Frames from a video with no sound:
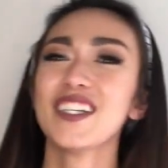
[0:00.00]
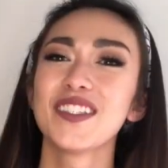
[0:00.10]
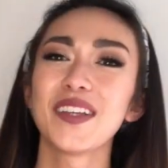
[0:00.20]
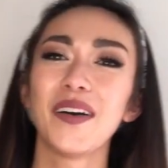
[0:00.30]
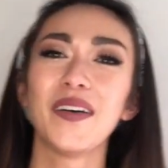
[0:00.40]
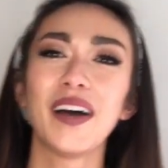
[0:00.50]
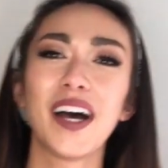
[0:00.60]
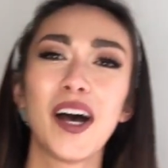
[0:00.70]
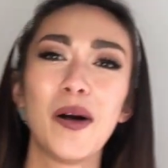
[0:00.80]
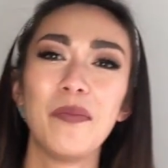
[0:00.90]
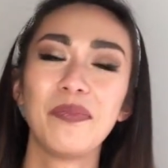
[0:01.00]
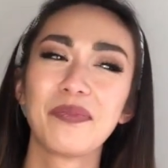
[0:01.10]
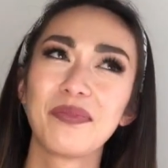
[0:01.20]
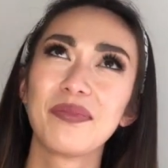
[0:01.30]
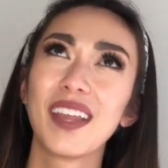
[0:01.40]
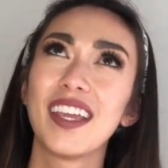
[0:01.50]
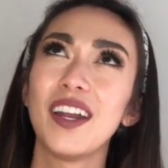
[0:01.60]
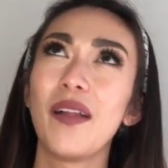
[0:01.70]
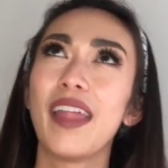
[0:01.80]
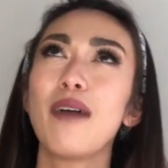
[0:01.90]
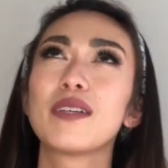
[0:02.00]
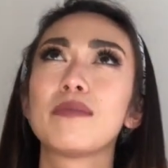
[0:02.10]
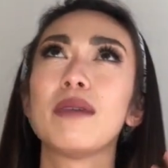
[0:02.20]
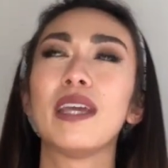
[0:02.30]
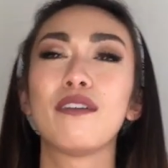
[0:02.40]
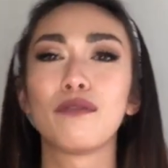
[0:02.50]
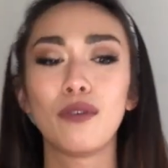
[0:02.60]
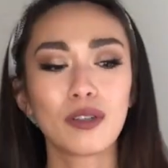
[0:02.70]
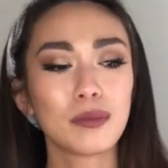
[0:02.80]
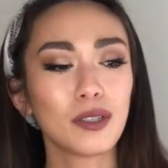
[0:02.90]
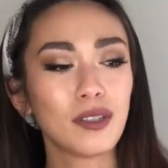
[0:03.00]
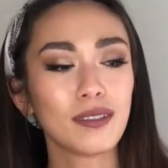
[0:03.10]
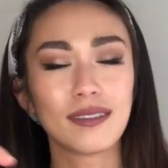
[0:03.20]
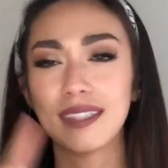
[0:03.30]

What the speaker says: So, that was me being vulnerable,